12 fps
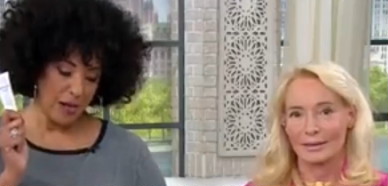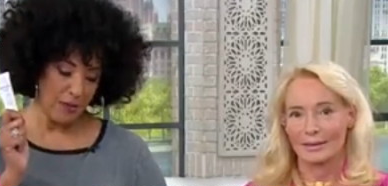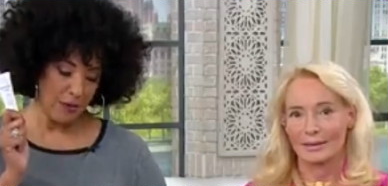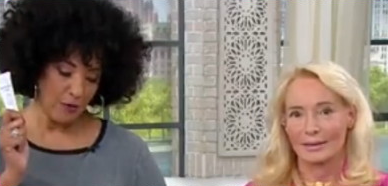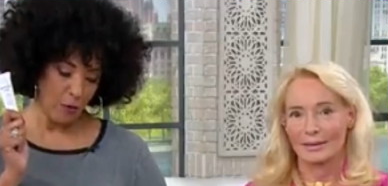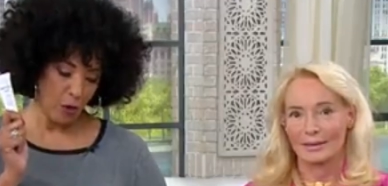
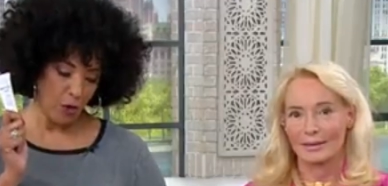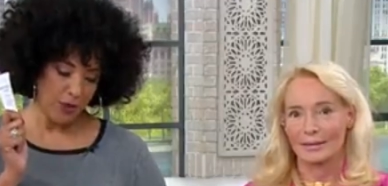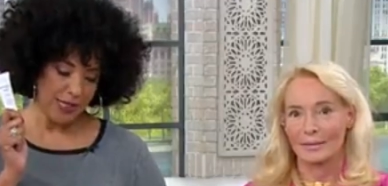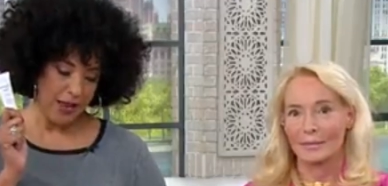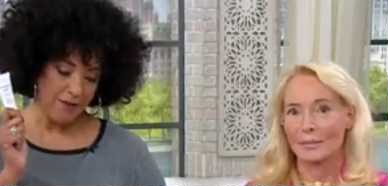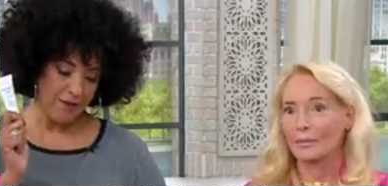Speaker 1: number for you
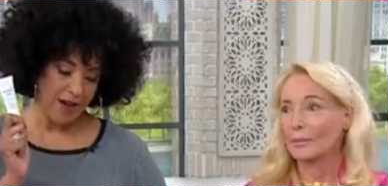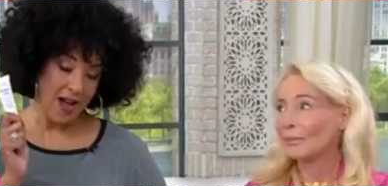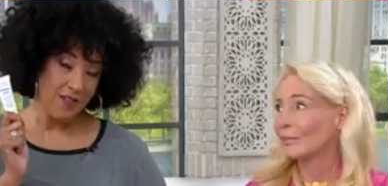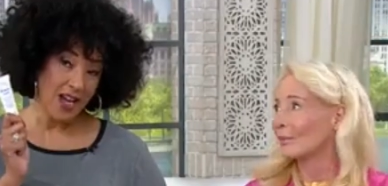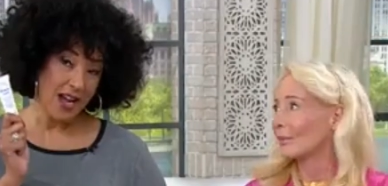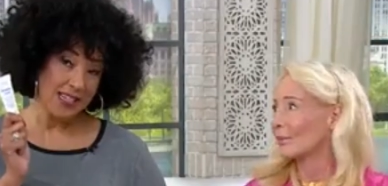is a
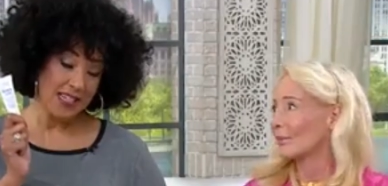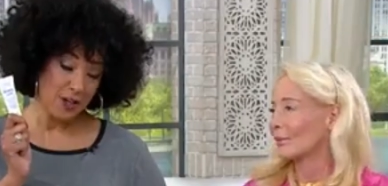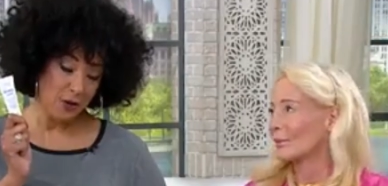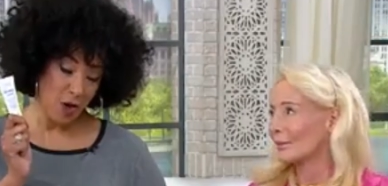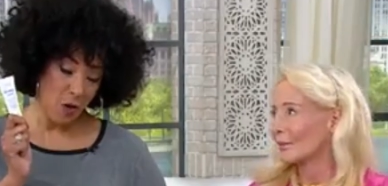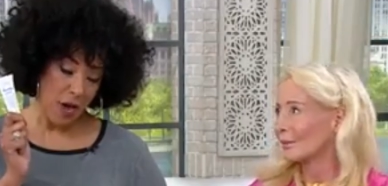five nine
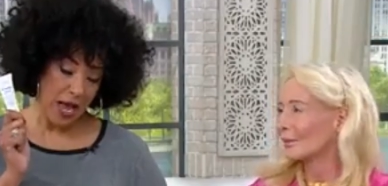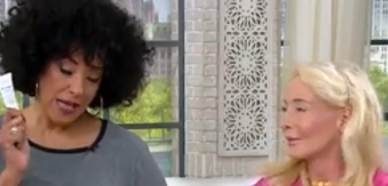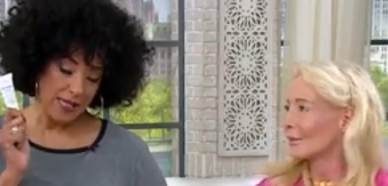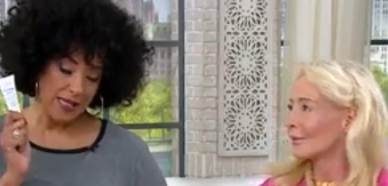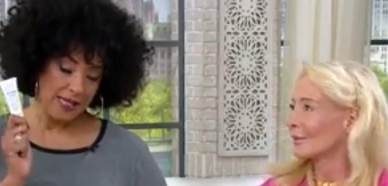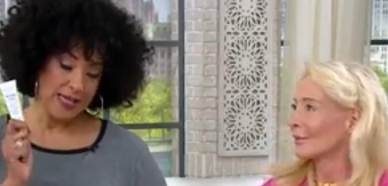zero
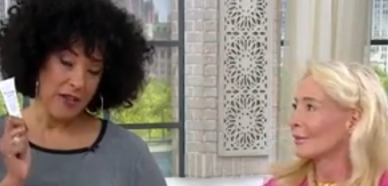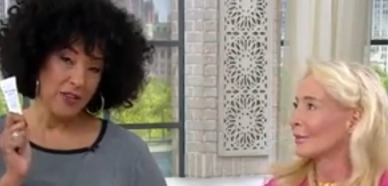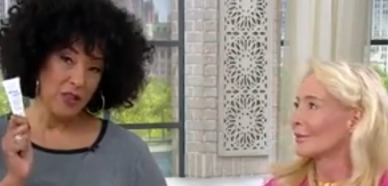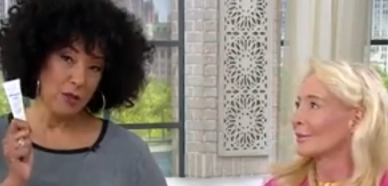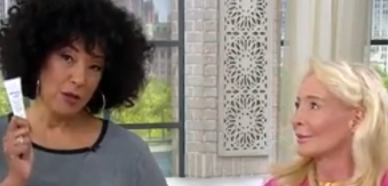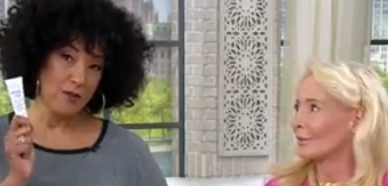
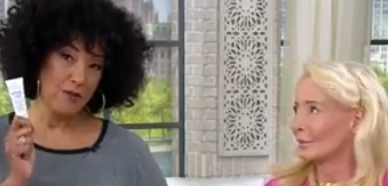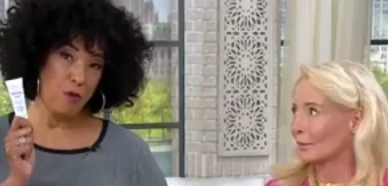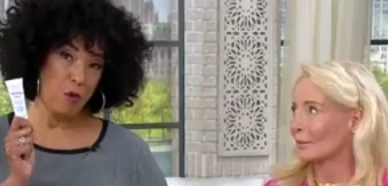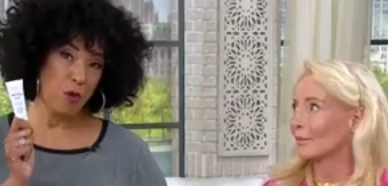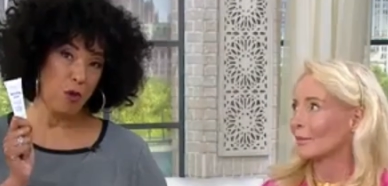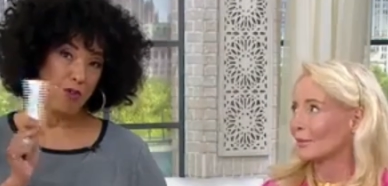seven three
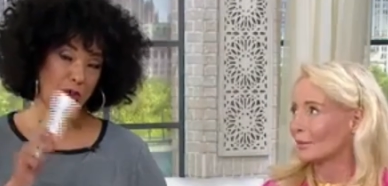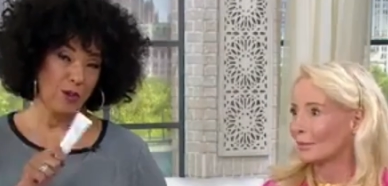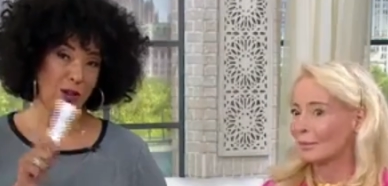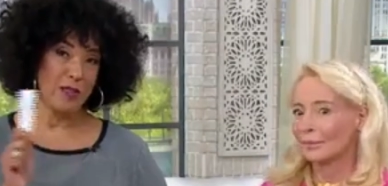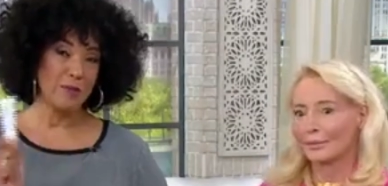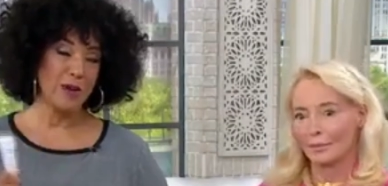four. If
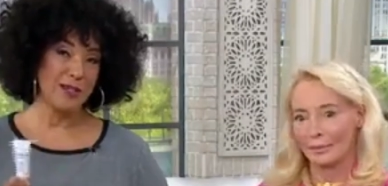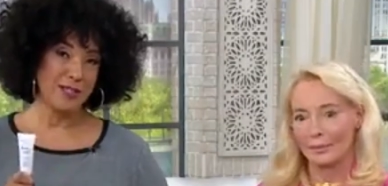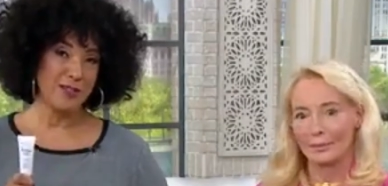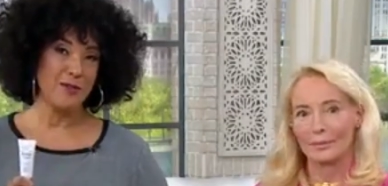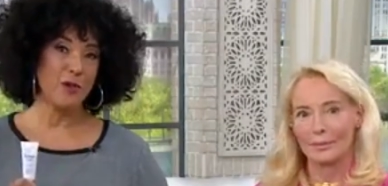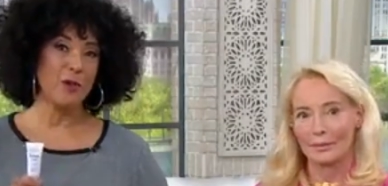you're in the
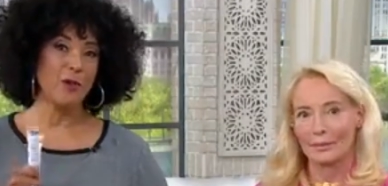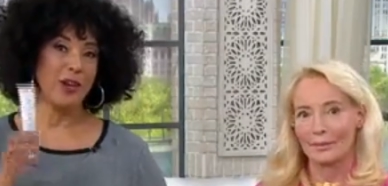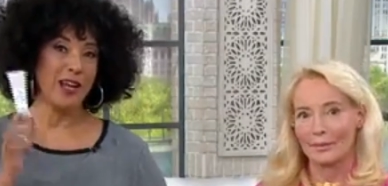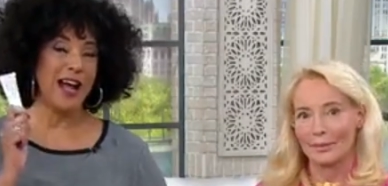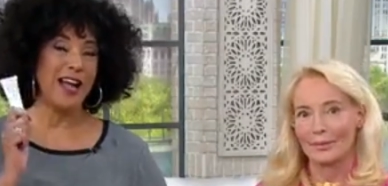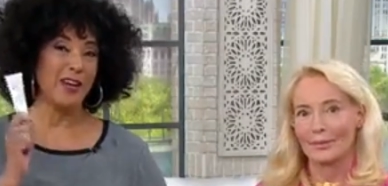process of
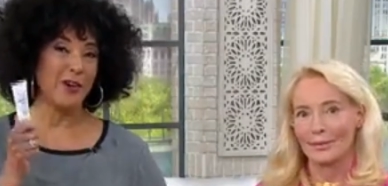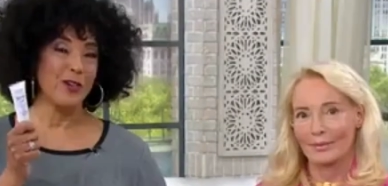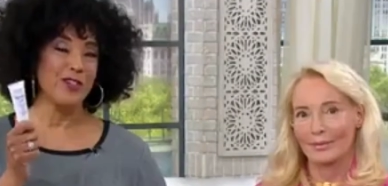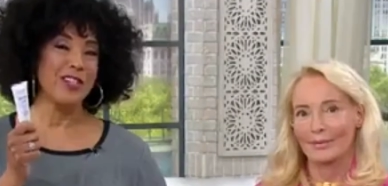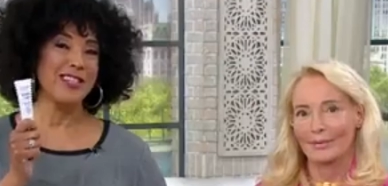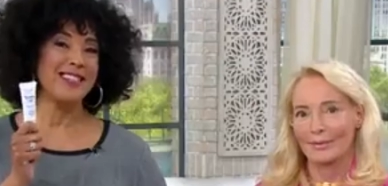ordering, I
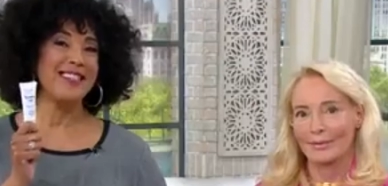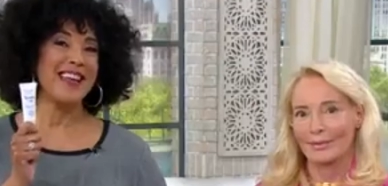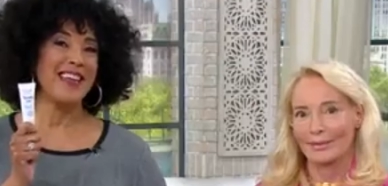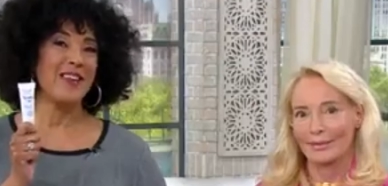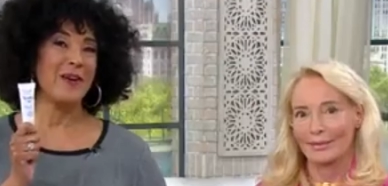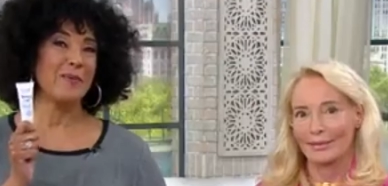encourage you to
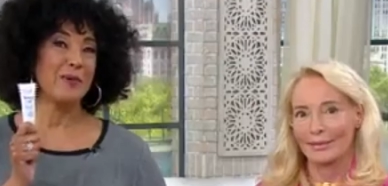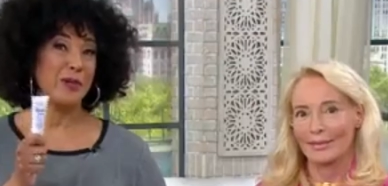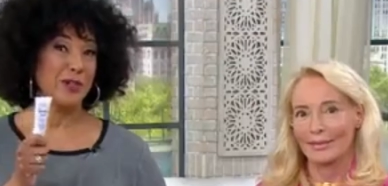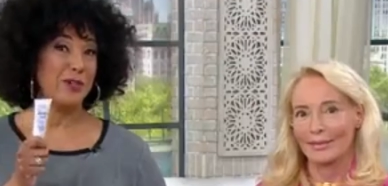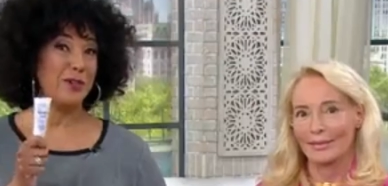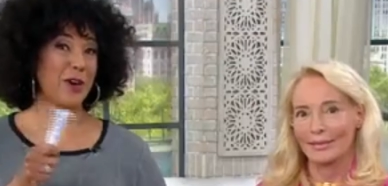stay there,
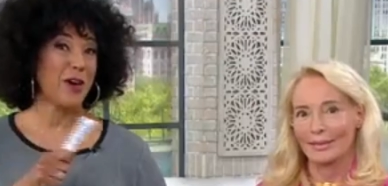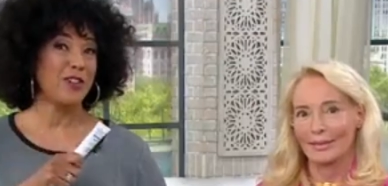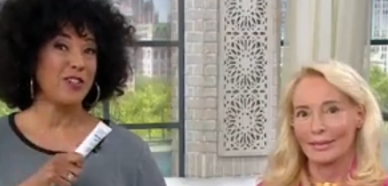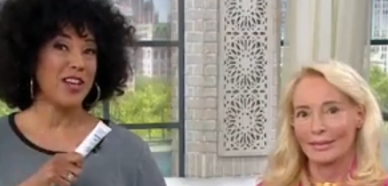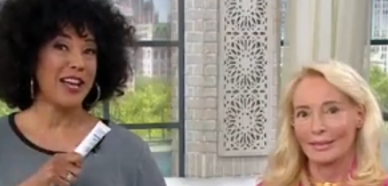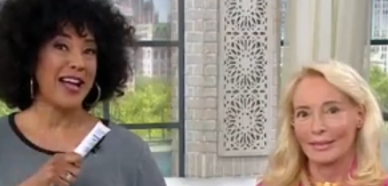put it in your
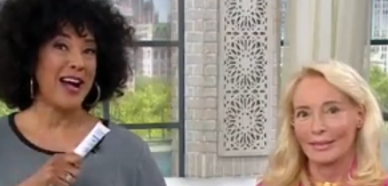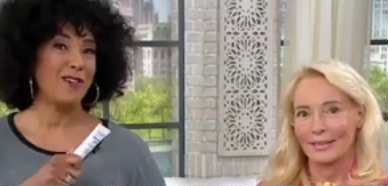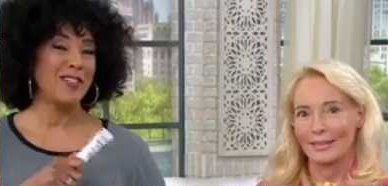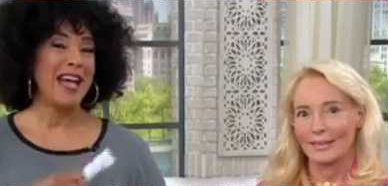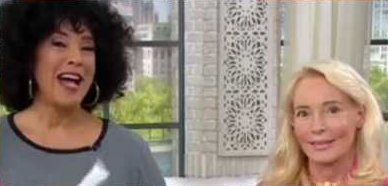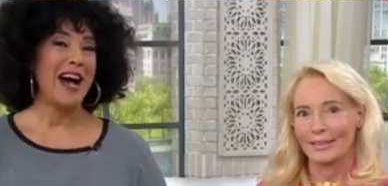cart, and check
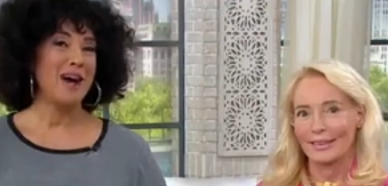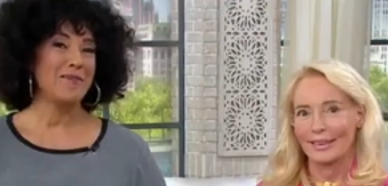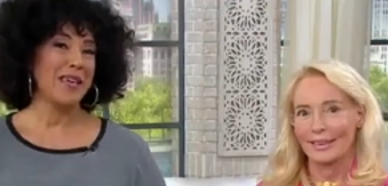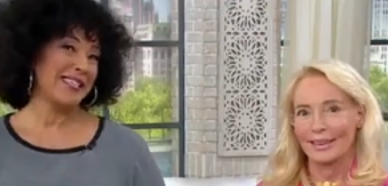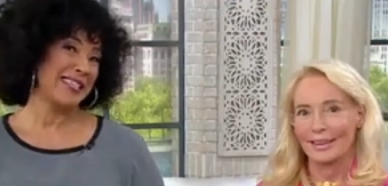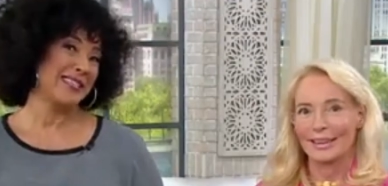out
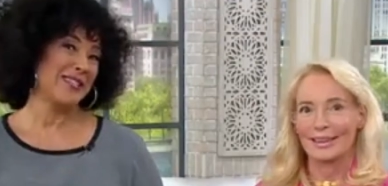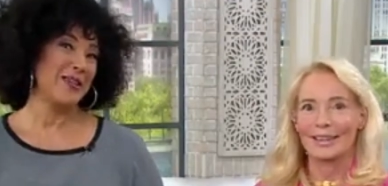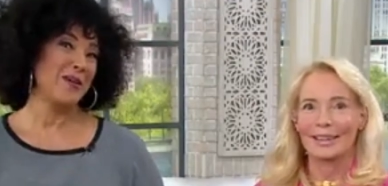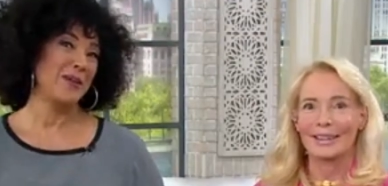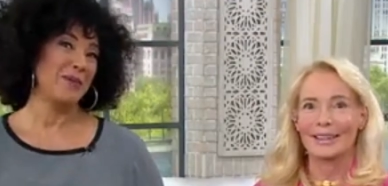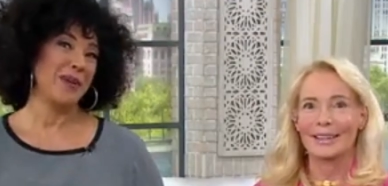um, because this is
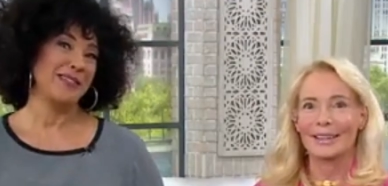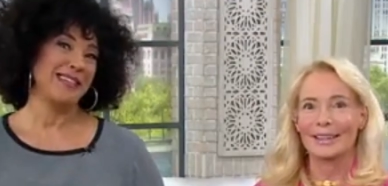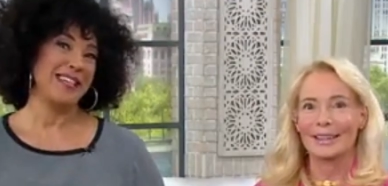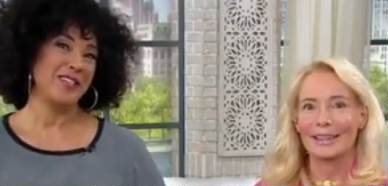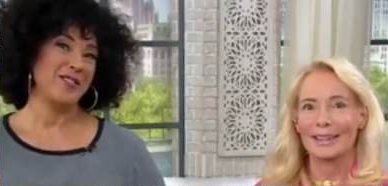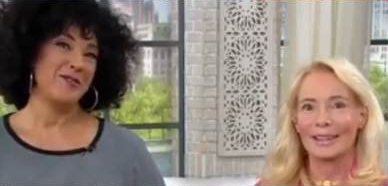the only
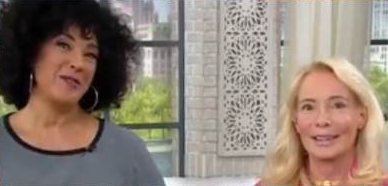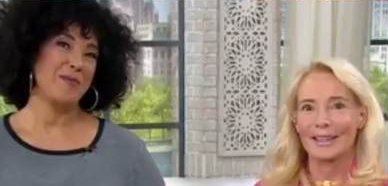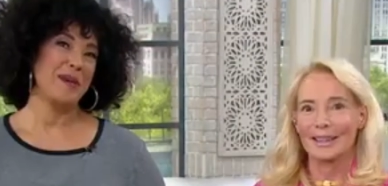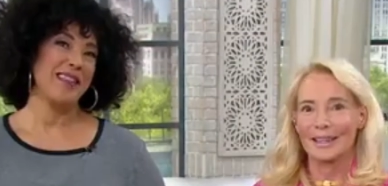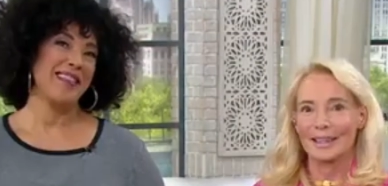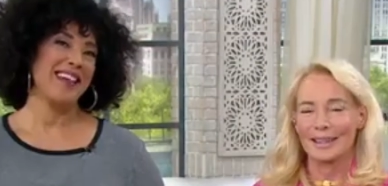presentation for
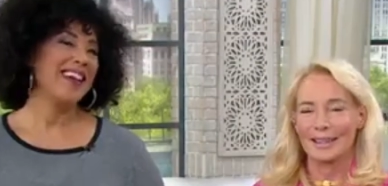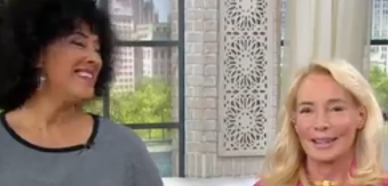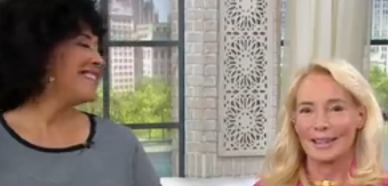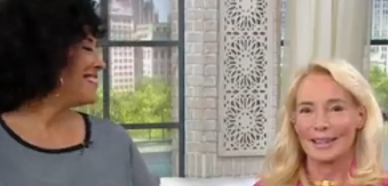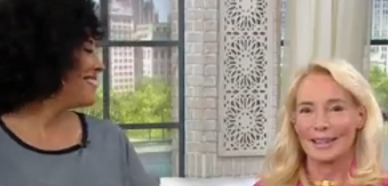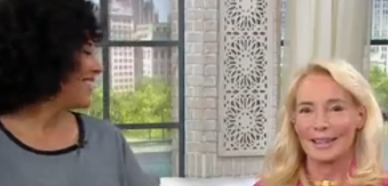the month.
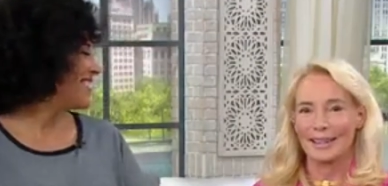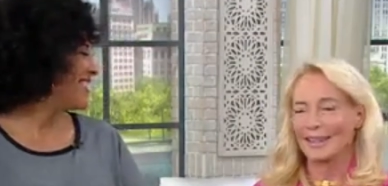Dr.